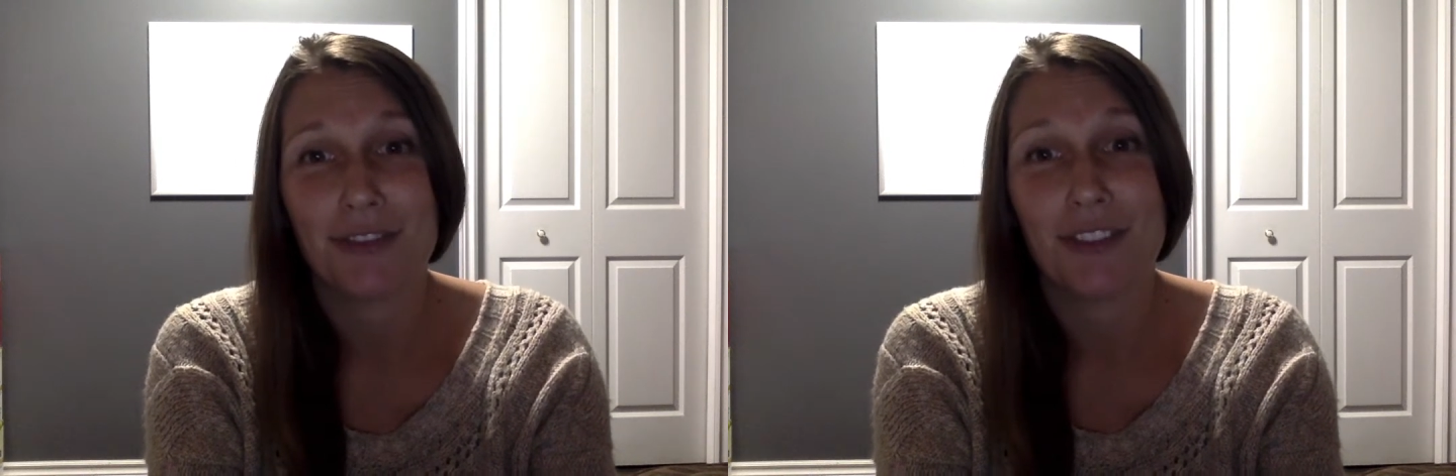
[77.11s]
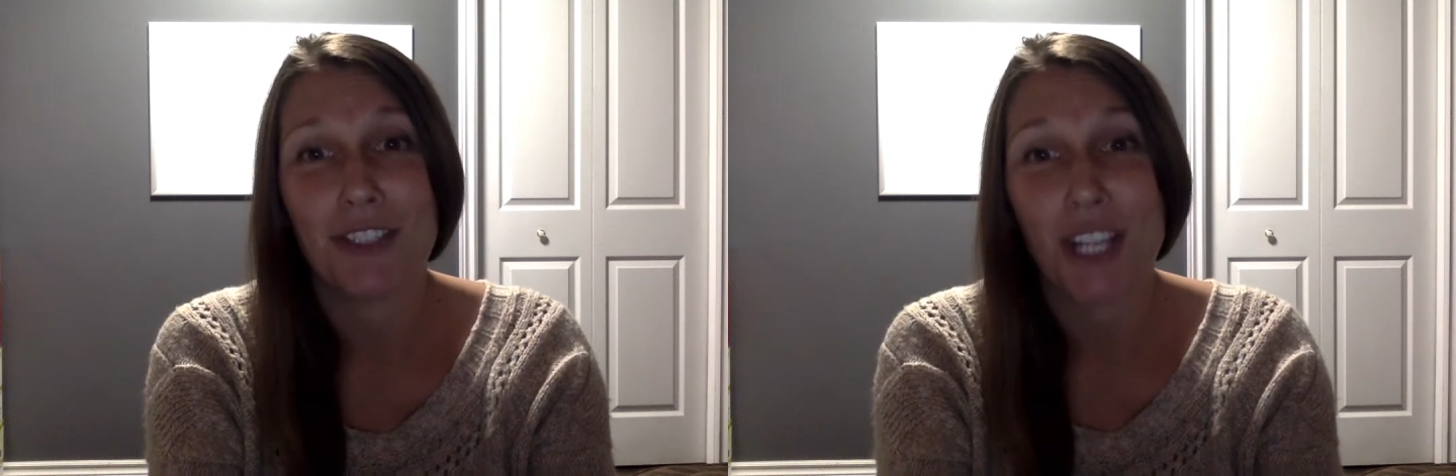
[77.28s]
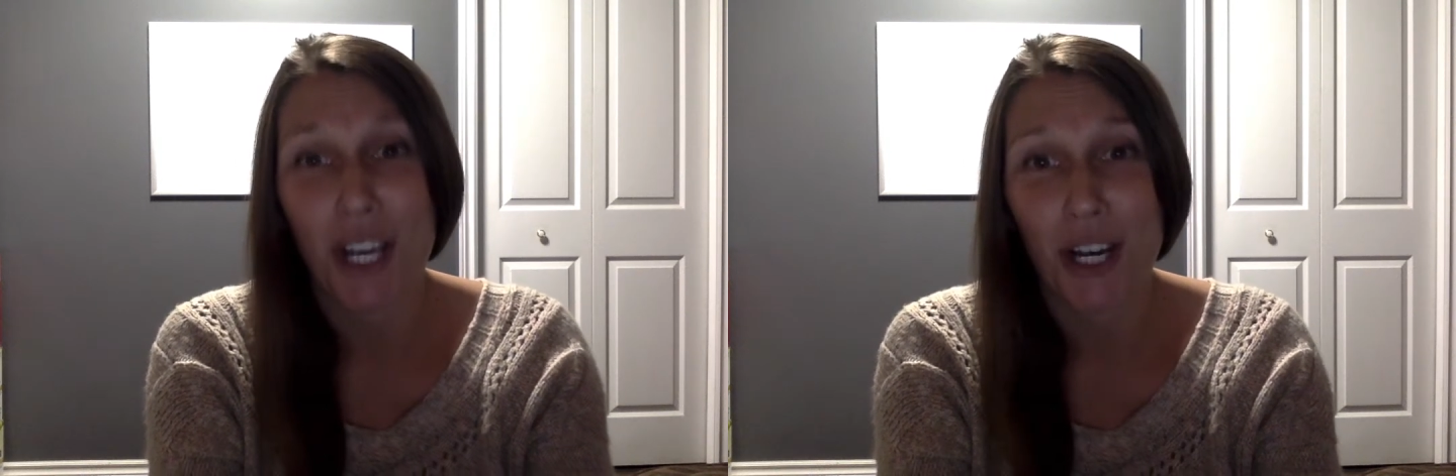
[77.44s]

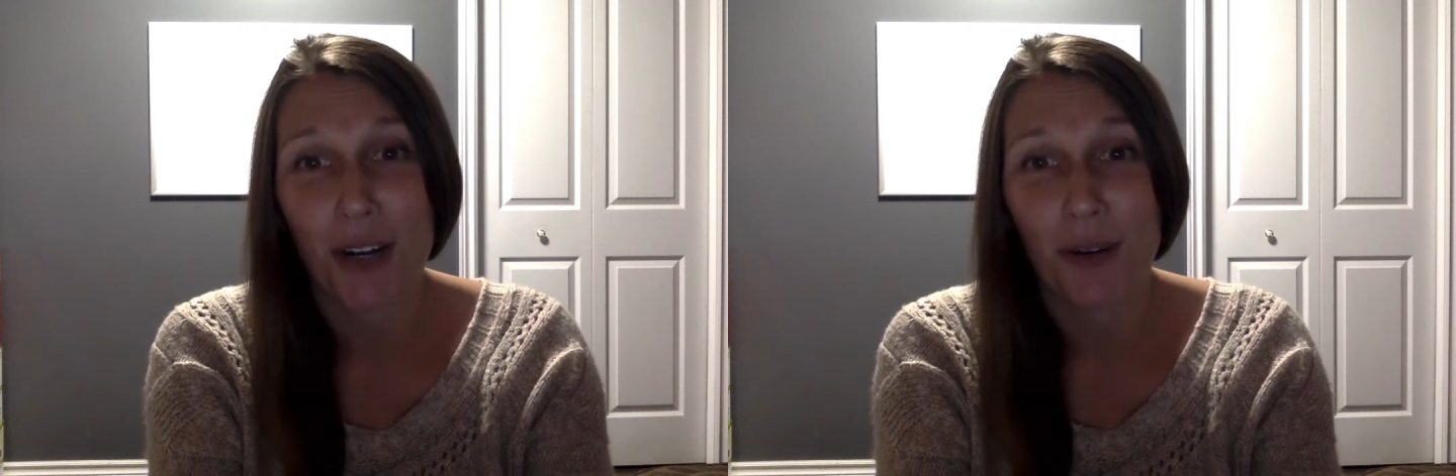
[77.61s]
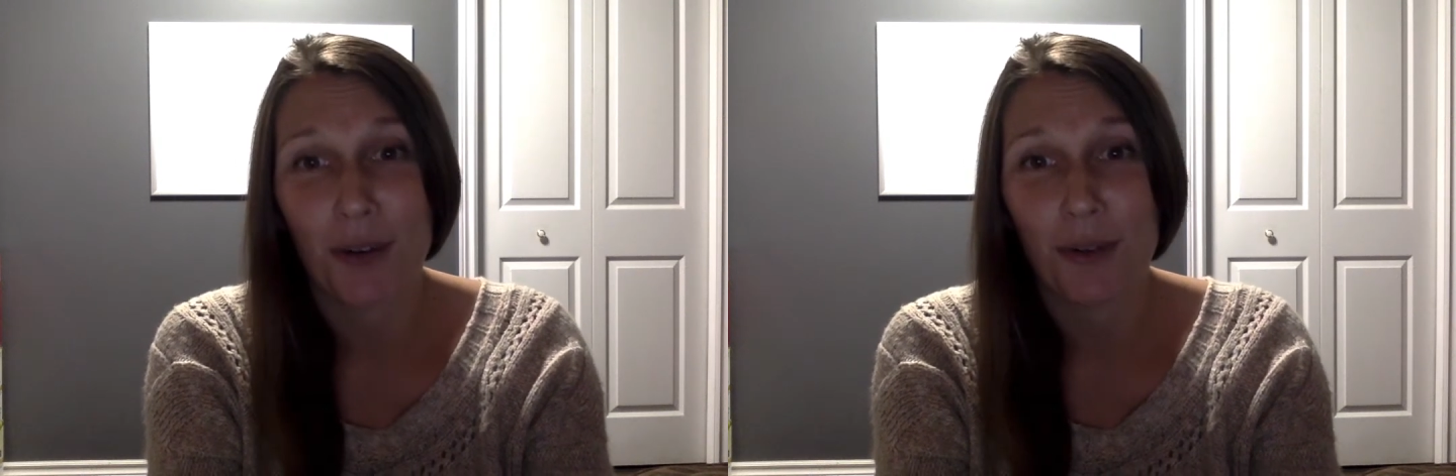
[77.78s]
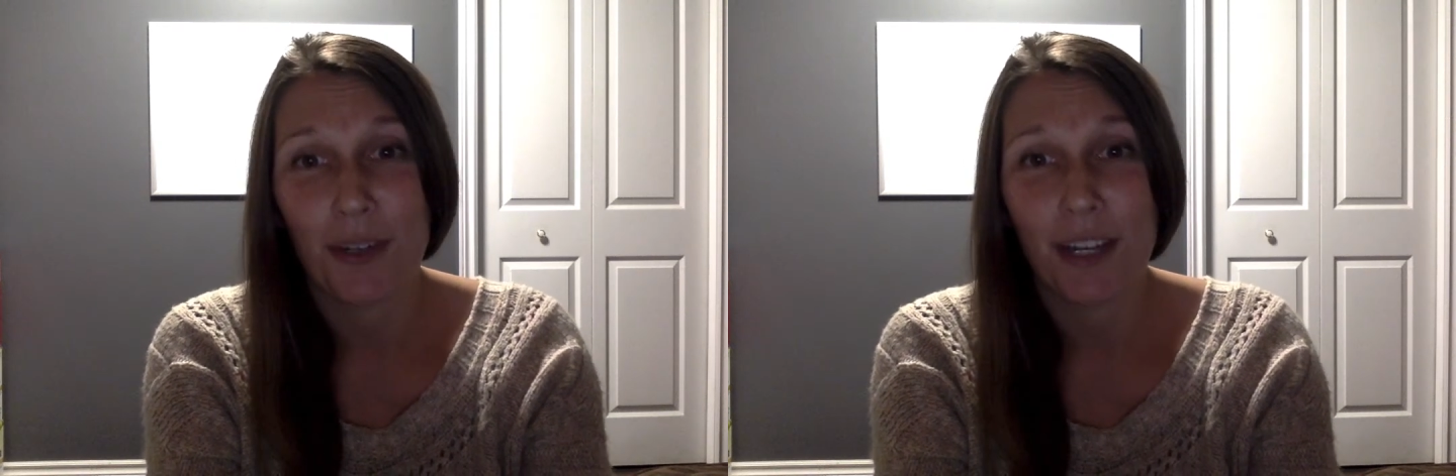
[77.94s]
no,
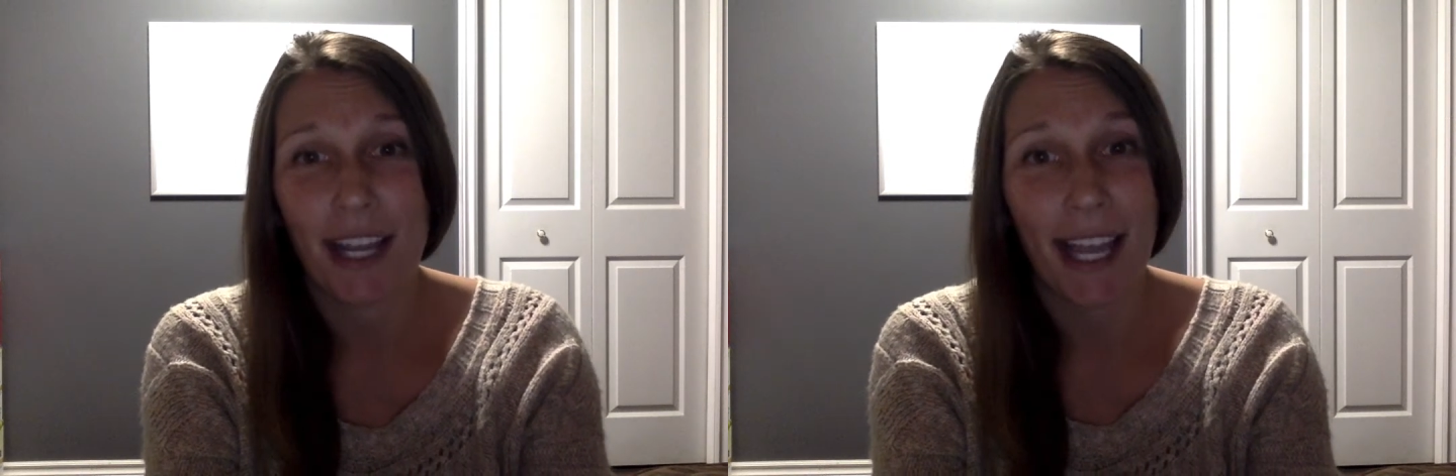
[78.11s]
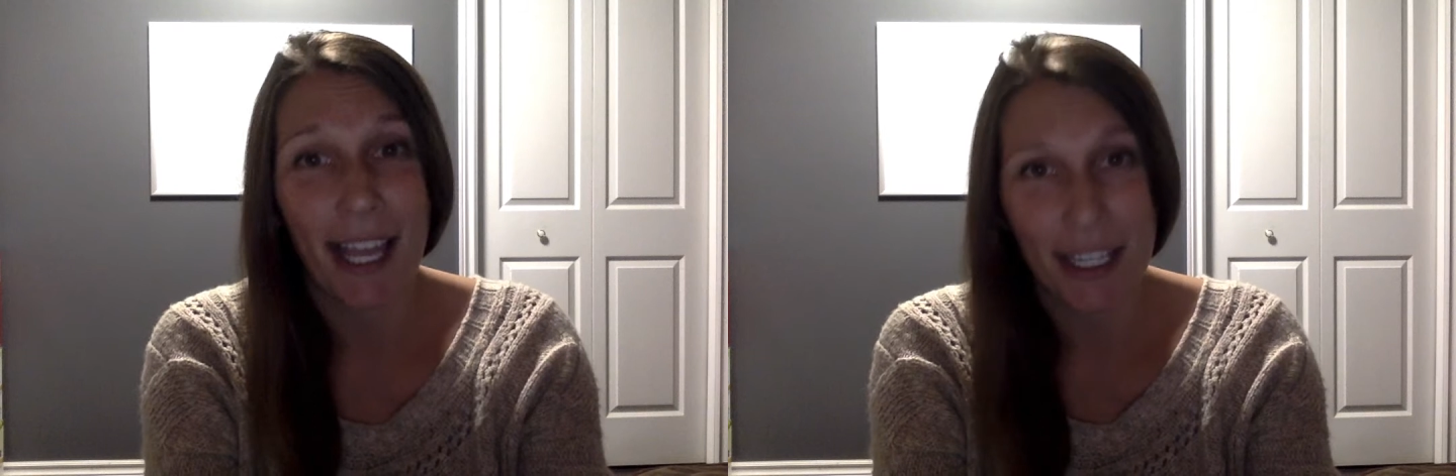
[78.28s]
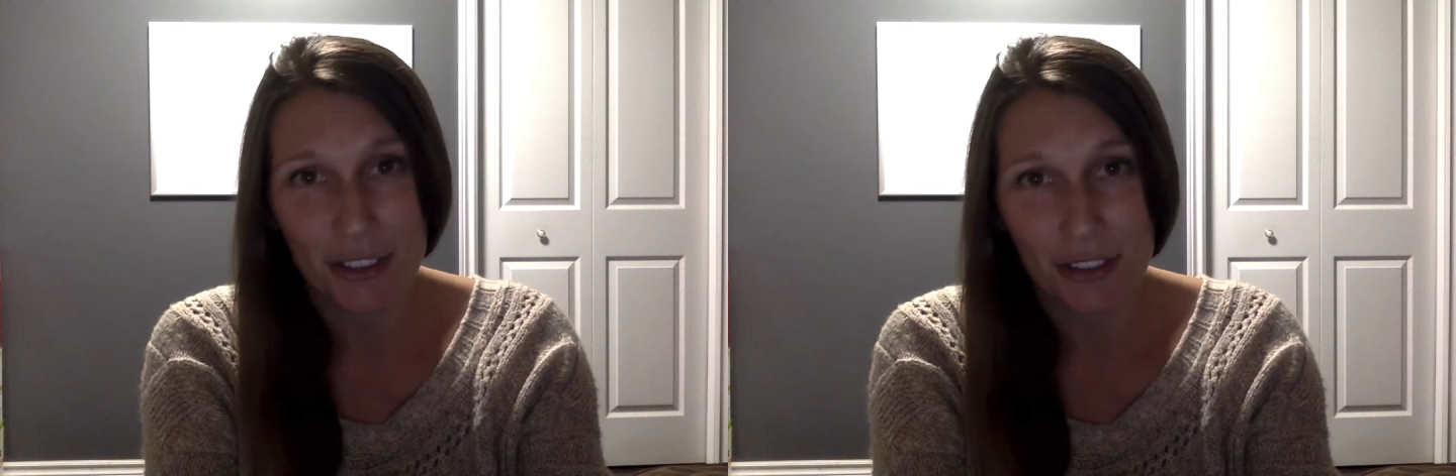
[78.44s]

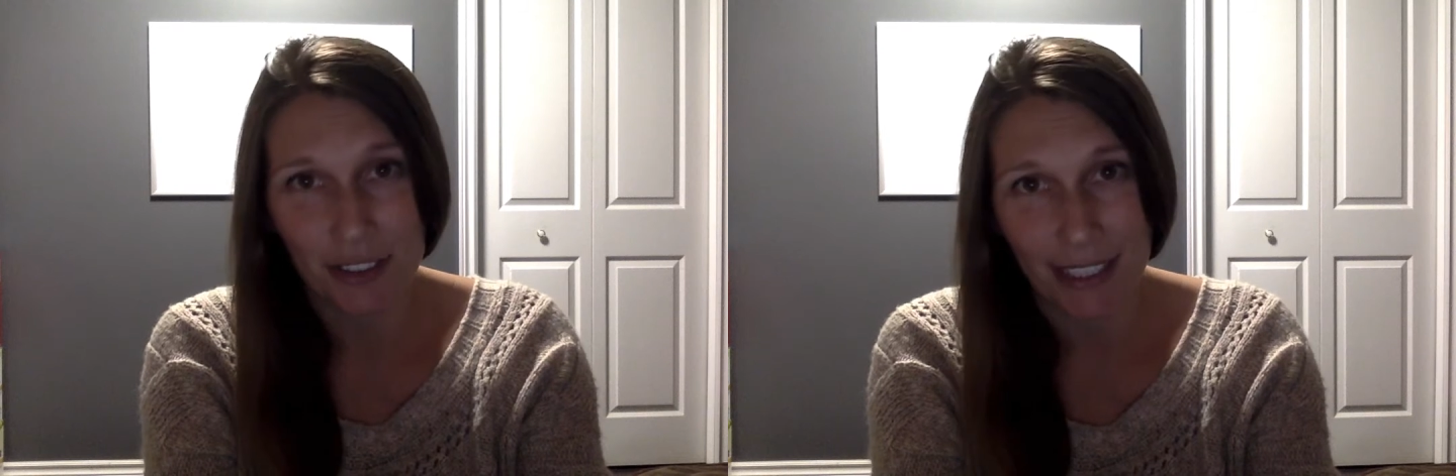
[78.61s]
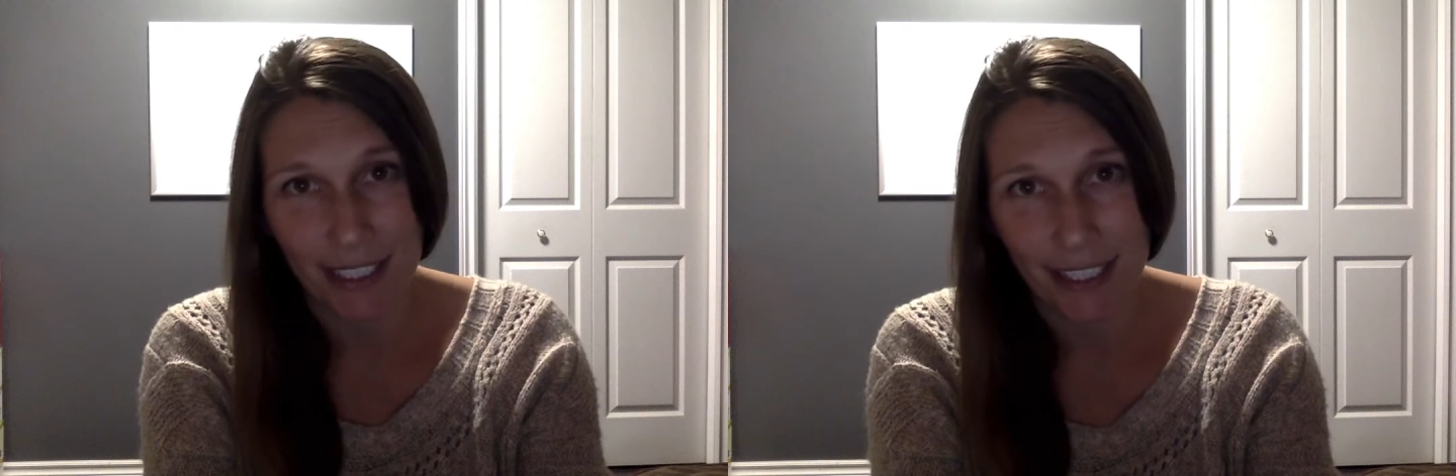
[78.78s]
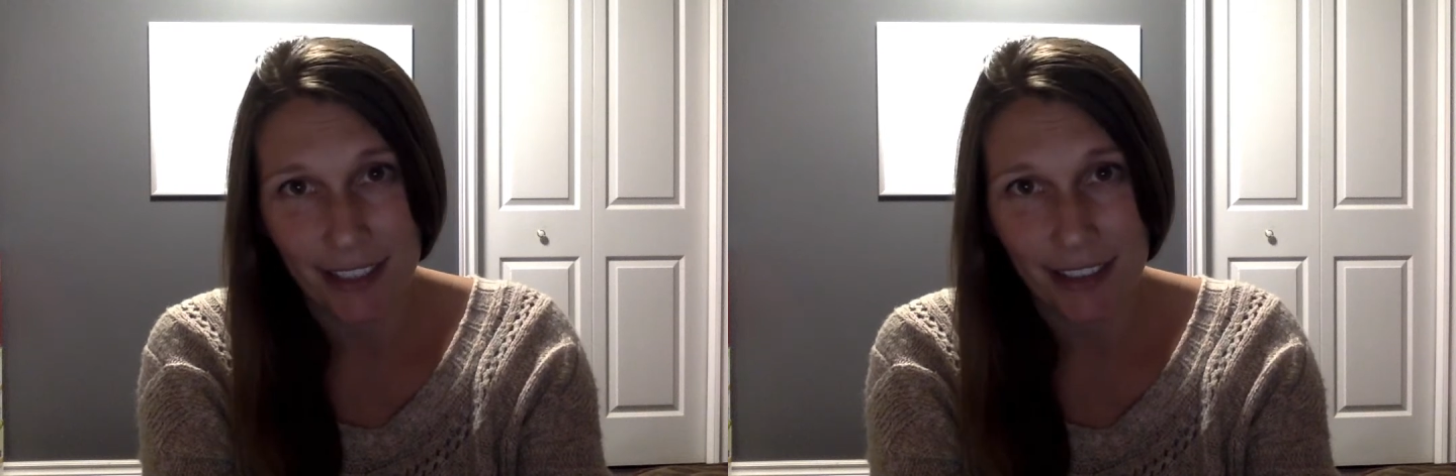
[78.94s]

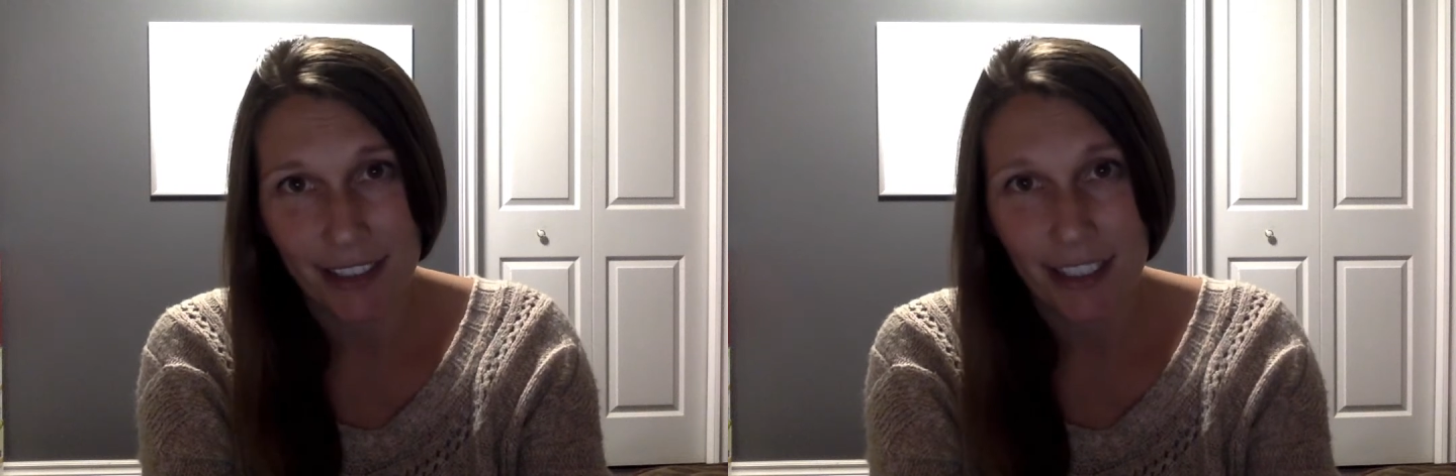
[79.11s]
actually,